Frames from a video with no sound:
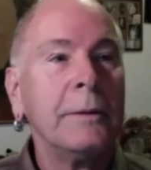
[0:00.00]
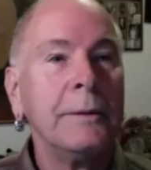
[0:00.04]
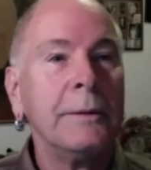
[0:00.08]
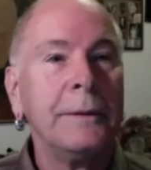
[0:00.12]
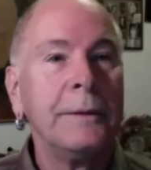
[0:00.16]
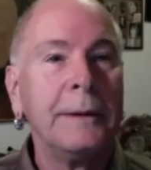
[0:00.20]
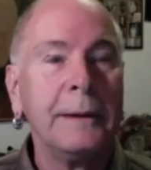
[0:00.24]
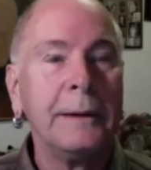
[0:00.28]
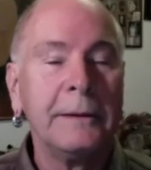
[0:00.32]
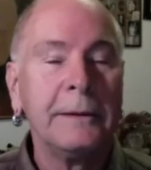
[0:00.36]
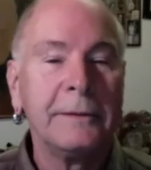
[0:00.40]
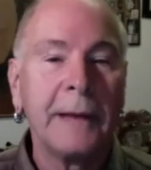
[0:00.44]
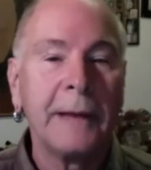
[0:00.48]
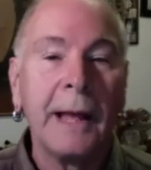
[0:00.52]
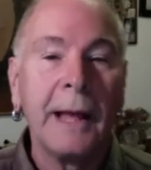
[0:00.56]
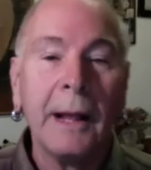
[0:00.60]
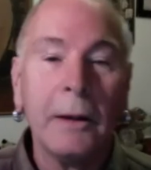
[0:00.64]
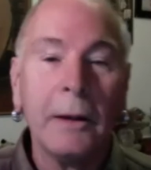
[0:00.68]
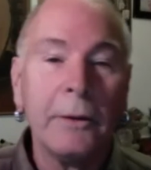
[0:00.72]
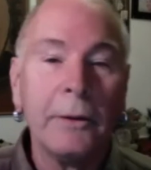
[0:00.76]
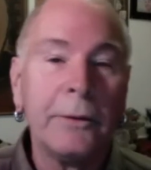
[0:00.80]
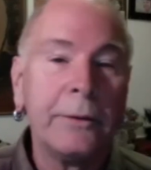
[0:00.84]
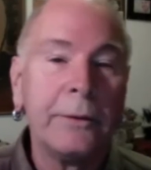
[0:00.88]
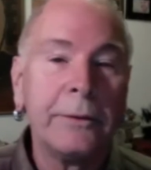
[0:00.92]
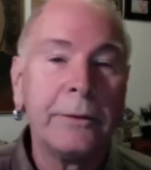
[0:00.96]
these
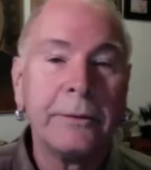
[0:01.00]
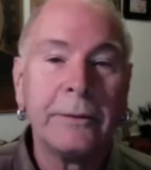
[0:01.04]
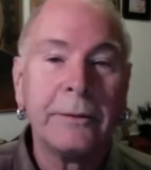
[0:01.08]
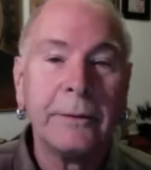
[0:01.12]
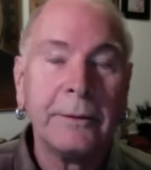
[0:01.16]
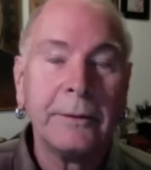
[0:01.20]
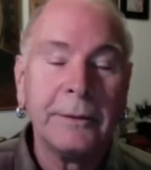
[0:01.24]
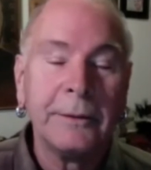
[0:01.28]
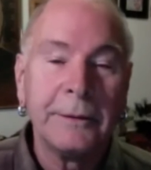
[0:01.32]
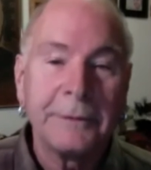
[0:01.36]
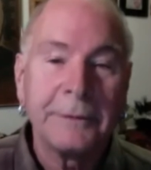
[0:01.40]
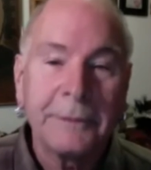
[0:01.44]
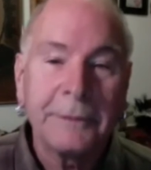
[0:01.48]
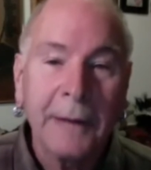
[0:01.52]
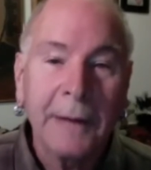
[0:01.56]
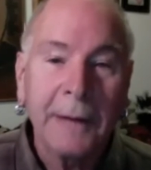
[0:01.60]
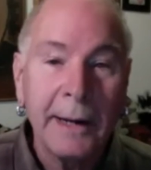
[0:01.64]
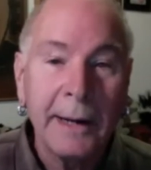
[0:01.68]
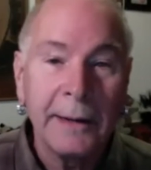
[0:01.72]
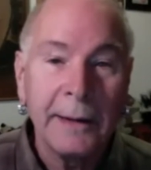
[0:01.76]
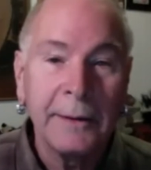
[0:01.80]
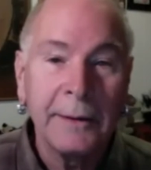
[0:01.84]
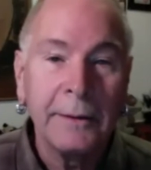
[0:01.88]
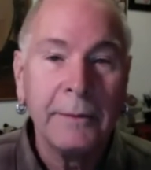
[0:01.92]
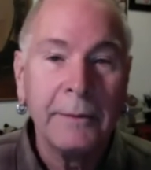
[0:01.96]
elders
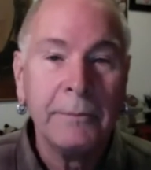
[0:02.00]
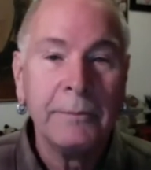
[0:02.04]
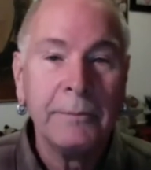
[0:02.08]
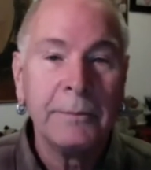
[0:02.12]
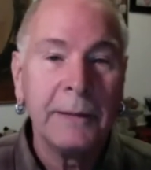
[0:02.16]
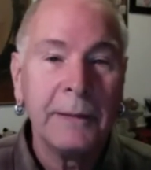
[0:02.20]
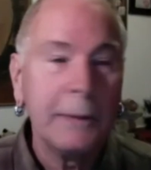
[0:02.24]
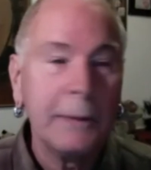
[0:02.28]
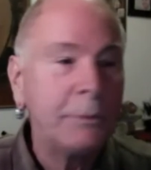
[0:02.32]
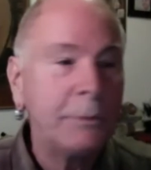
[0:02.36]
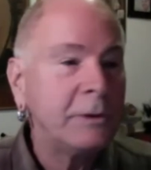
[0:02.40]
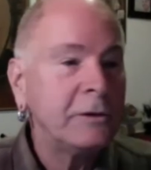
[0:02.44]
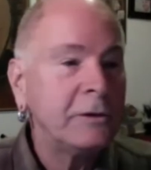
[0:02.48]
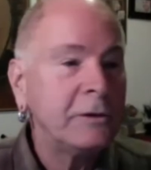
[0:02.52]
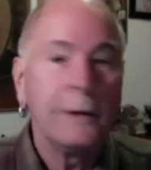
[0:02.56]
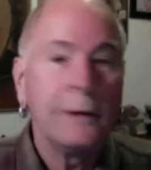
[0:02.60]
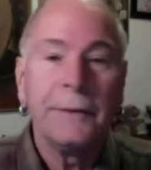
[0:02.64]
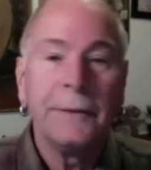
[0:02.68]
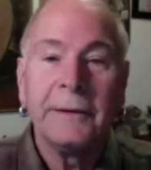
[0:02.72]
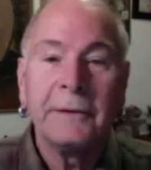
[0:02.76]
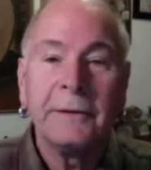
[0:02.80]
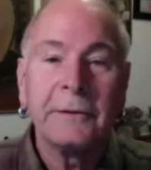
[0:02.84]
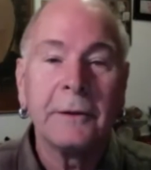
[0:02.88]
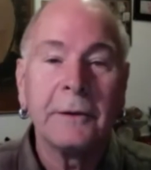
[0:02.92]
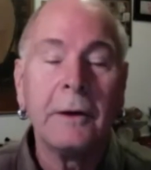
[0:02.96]
decided they would share
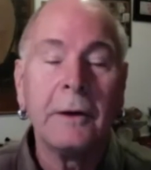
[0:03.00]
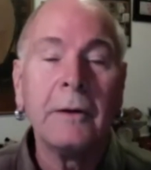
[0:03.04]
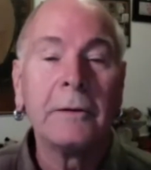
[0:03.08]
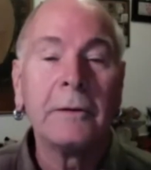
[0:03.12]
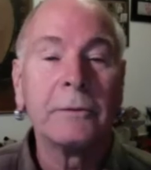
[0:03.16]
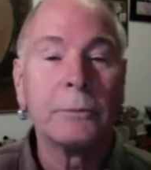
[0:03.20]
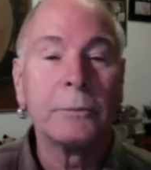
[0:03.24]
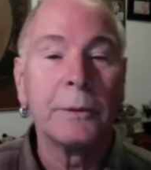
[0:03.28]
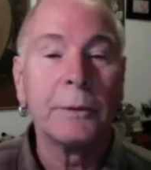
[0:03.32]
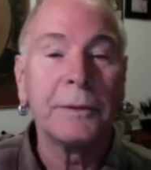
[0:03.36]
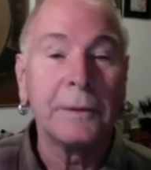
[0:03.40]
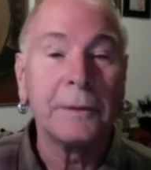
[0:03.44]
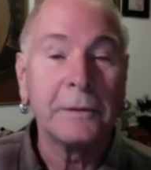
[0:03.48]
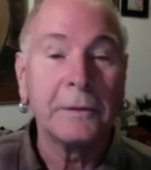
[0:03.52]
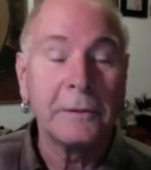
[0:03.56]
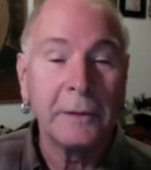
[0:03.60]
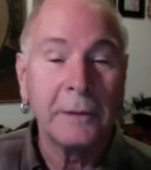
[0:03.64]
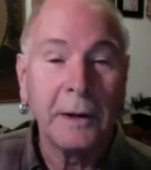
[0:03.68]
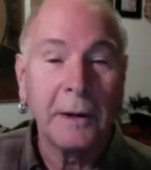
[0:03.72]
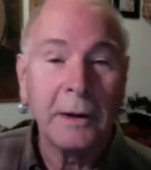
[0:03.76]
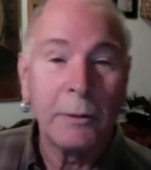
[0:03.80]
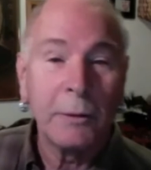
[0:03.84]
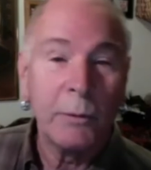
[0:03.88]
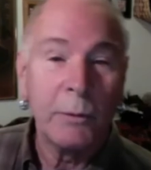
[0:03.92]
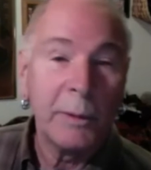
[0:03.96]
these songs with this
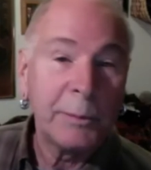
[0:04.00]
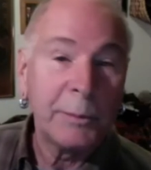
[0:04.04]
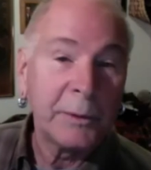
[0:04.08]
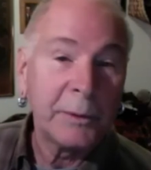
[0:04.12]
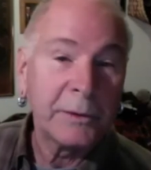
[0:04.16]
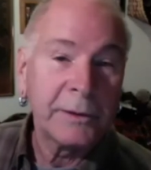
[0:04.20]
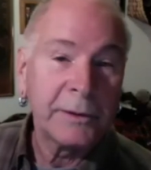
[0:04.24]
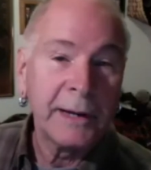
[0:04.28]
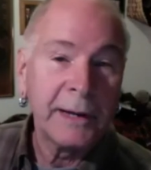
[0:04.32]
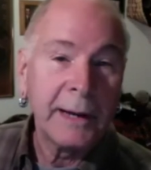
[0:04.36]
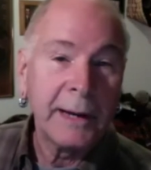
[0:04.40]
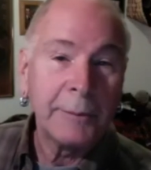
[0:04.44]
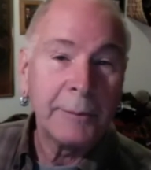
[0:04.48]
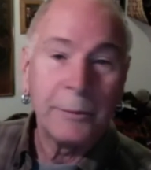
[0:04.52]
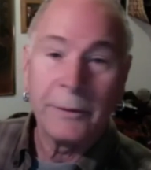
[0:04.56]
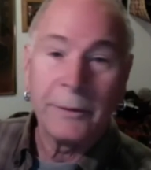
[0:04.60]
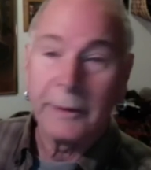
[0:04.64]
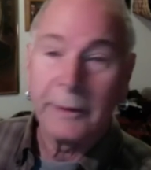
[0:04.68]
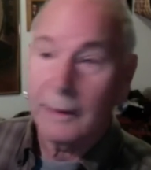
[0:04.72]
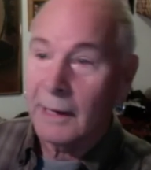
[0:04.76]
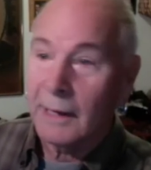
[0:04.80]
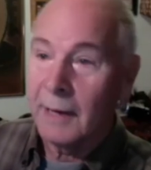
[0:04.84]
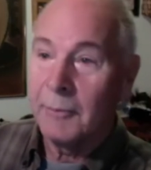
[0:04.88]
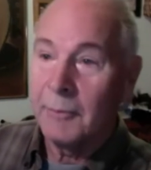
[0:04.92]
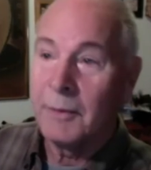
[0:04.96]
young whippersnapper that
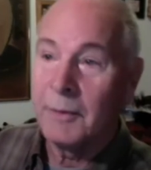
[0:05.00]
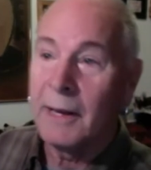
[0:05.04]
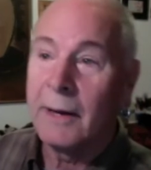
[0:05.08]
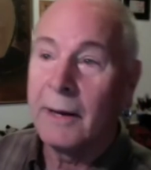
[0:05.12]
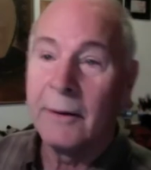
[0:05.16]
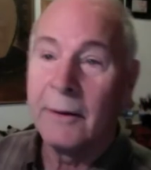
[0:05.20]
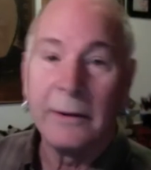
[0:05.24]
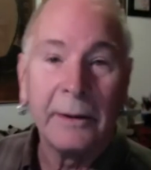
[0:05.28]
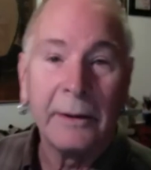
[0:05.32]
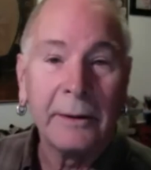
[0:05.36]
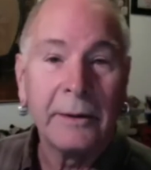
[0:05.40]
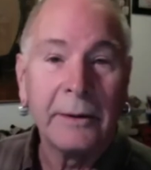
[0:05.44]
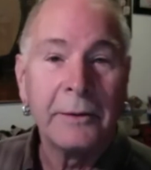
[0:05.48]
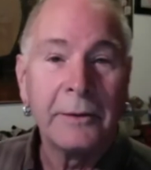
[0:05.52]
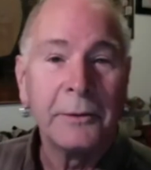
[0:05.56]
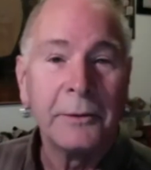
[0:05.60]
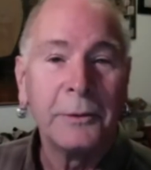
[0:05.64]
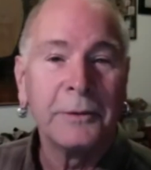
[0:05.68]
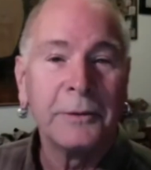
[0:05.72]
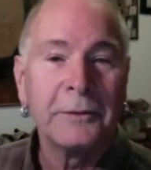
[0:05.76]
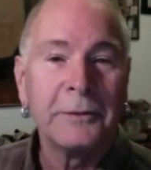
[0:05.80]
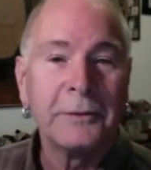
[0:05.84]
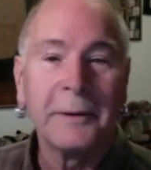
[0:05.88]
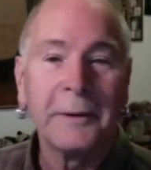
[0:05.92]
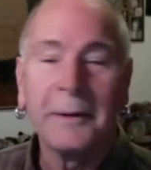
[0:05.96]
came down here, who
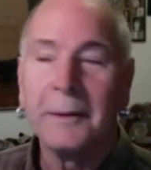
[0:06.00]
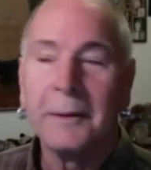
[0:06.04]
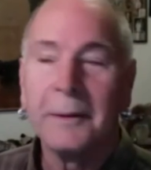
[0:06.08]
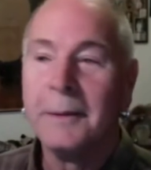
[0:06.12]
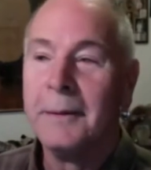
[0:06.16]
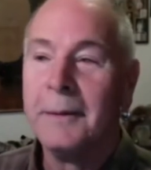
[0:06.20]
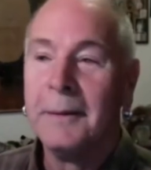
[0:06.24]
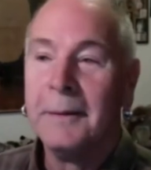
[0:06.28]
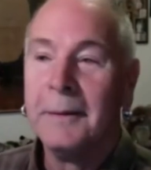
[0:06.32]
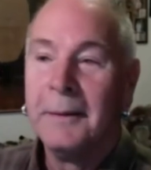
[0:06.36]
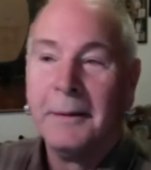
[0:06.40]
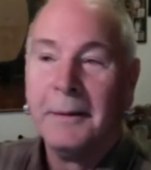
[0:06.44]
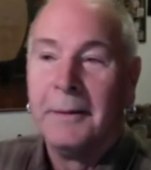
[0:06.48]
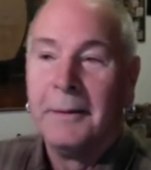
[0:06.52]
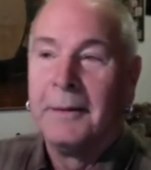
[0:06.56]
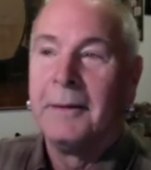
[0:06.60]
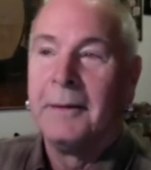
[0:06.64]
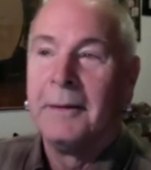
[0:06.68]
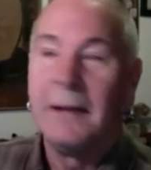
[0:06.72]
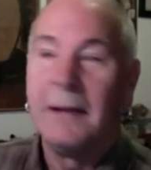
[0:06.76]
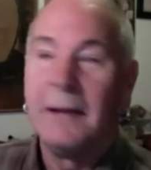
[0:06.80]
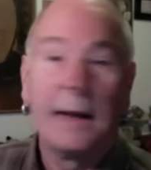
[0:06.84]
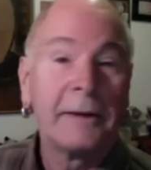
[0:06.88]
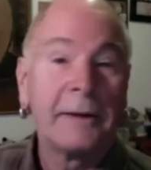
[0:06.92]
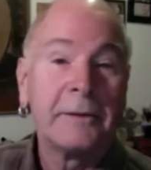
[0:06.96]
was
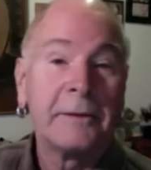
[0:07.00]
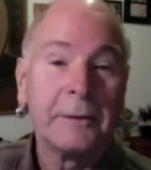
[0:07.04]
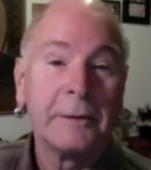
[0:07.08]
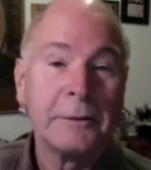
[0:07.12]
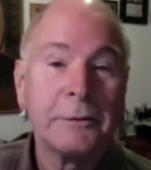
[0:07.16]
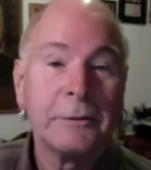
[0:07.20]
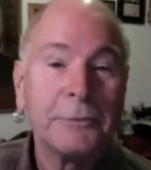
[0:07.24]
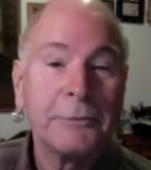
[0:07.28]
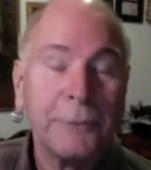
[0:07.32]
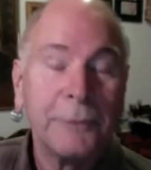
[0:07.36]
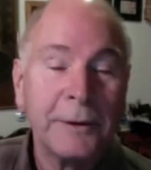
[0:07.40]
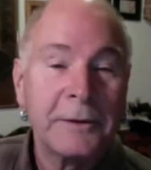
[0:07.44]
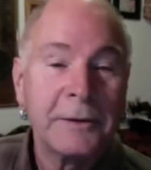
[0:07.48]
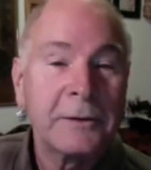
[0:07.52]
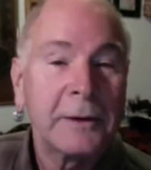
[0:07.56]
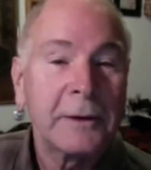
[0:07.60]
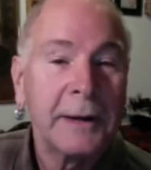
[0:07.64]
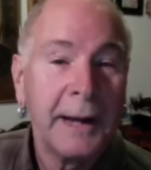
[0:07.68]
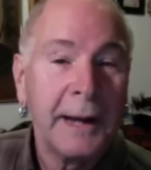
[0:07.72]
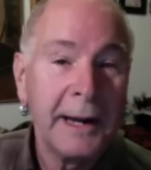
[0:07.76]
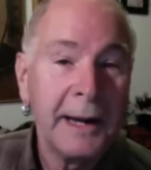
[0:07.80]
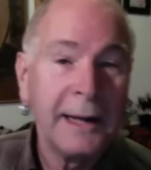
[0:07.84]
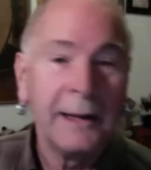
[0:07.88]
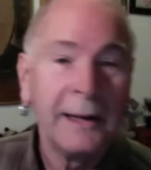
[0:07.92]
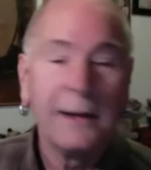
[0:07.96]
actually he's French
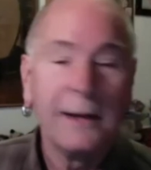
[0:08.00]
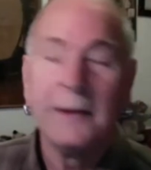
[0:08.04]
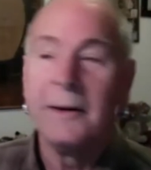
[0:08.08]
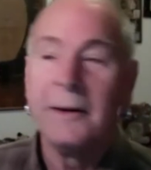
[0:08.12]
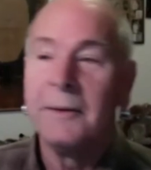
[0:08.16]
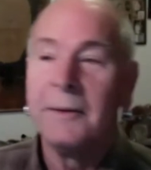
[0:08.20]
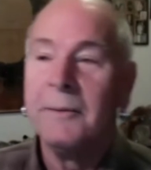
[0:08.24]
Canadian, and